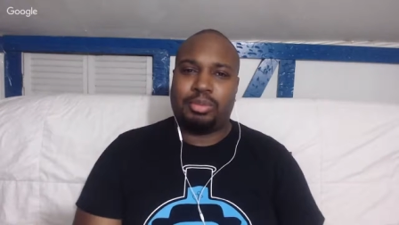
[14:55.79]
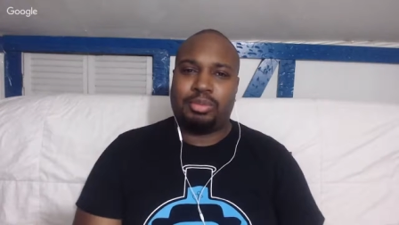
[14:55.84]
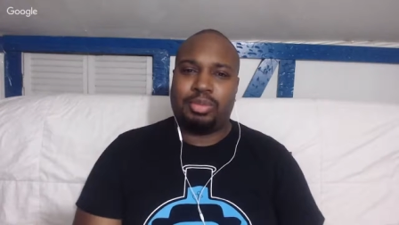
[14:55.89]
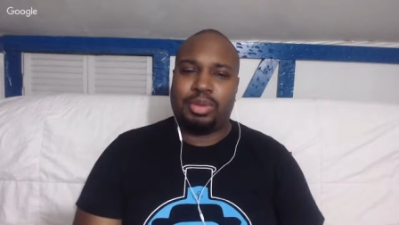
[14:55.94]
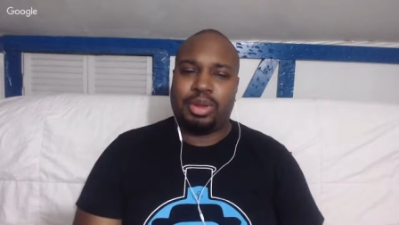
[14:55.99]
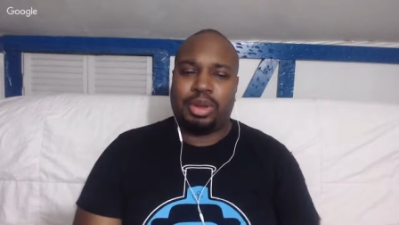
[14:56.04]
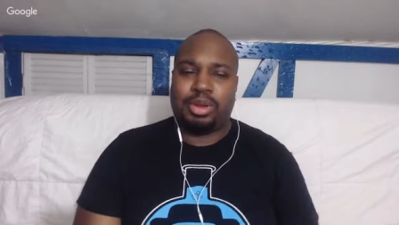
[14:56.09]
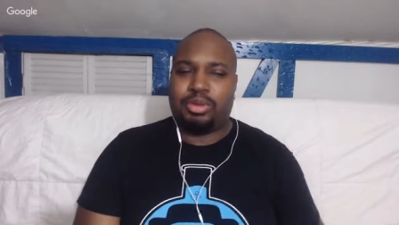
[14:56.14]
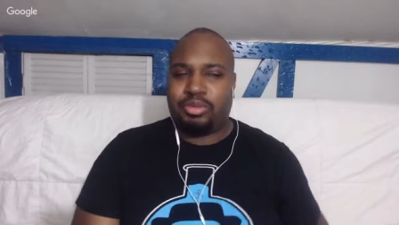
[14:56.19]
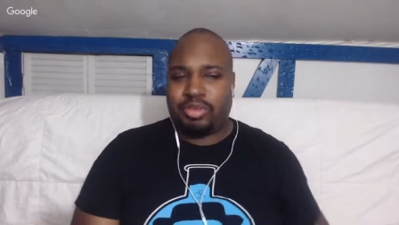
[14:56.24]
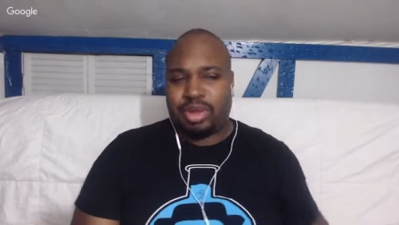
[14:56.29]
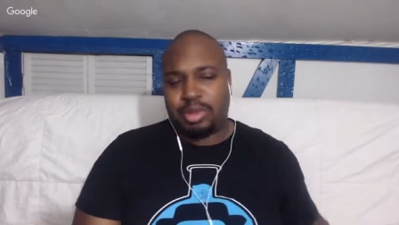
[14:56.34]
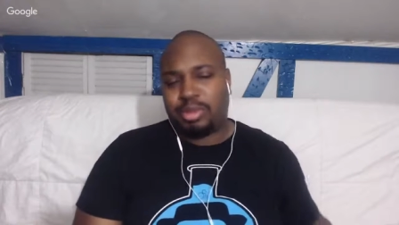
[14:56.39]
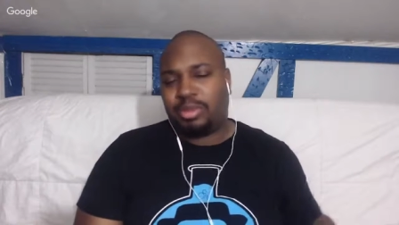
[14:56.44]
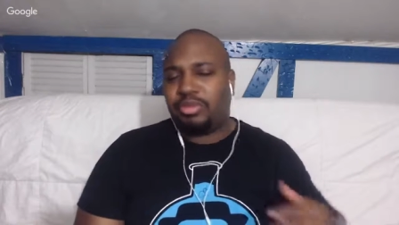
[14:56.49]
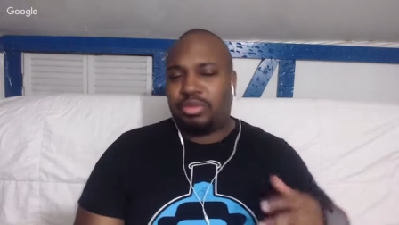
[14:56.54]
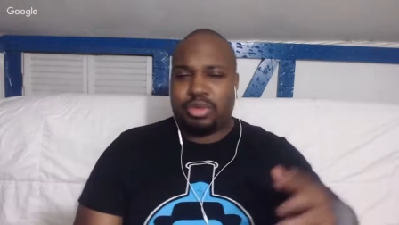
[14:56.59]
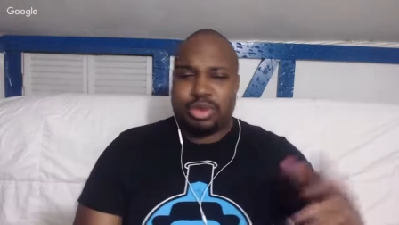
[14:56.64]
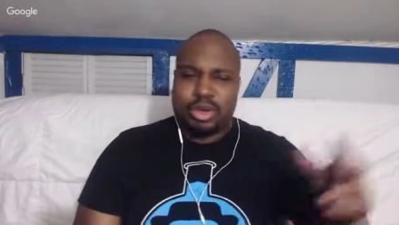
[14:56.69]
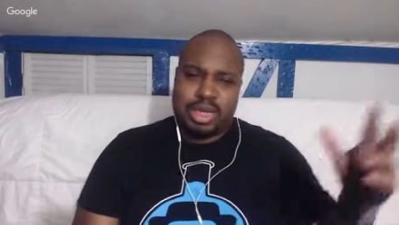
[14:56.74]
you know, right
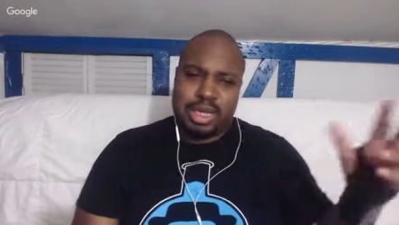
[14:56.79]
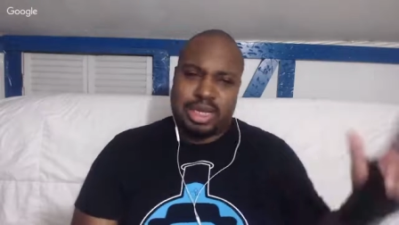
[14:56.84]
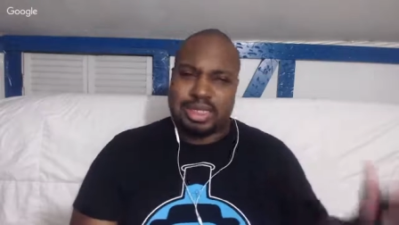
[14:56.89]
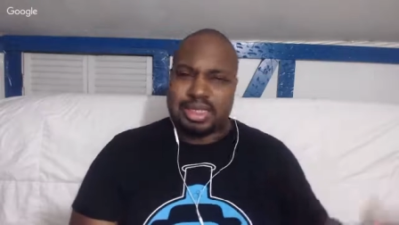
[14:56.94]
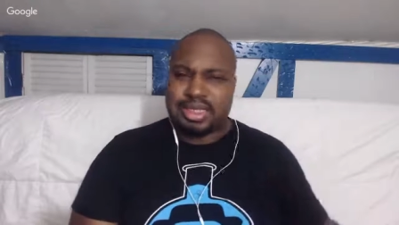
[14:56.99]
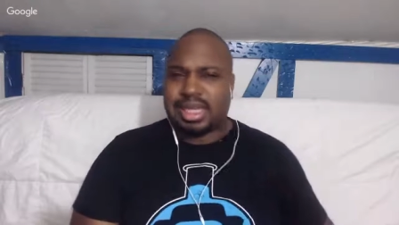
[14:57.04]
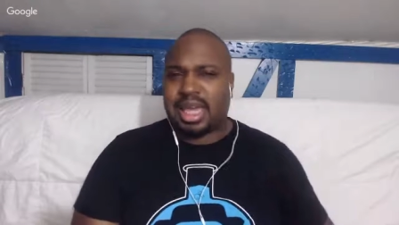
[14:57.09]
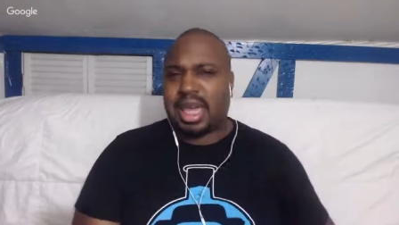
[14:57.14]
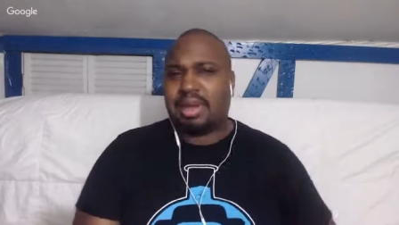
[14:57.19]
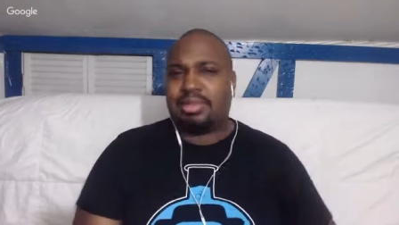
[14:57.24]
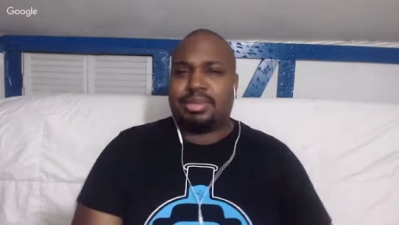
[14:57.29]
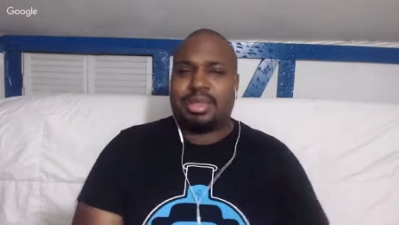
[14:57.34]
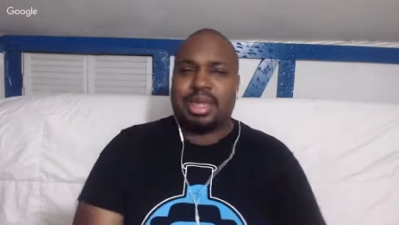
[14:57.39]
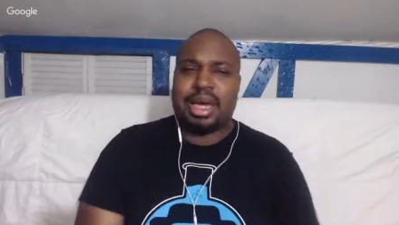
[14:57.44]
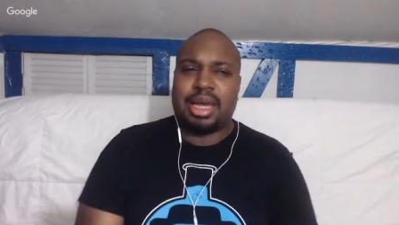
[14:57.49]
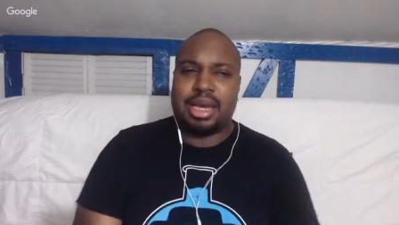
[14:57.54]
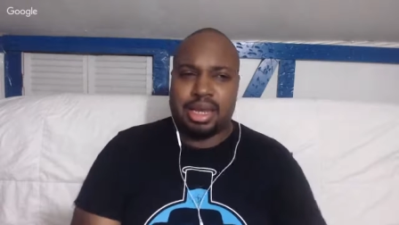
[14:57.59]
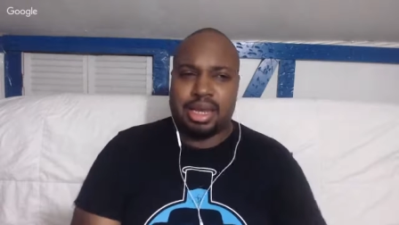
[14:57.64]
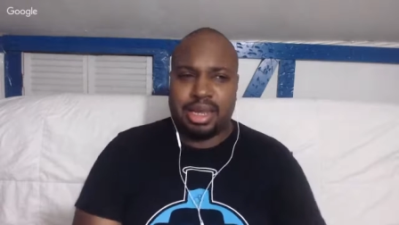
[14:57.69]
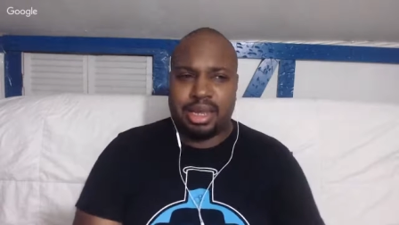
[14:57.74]
before they escaped out
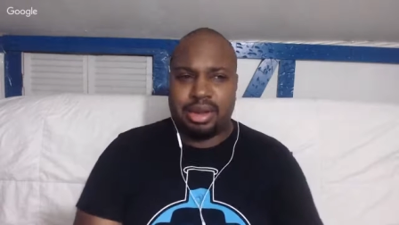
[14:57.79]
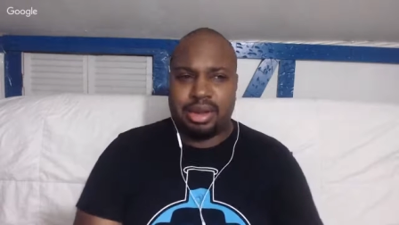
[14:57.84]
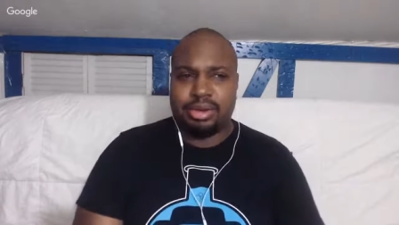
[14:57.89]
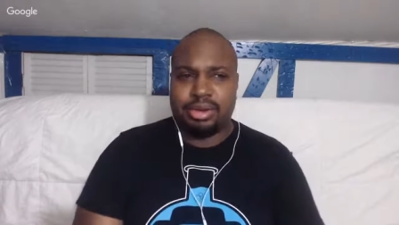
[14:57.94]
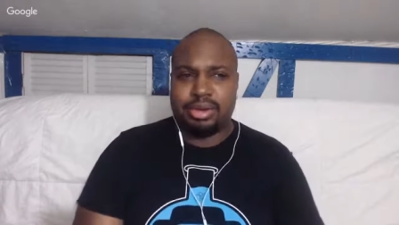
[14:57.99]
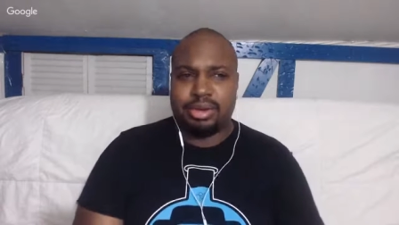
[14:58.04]
of there.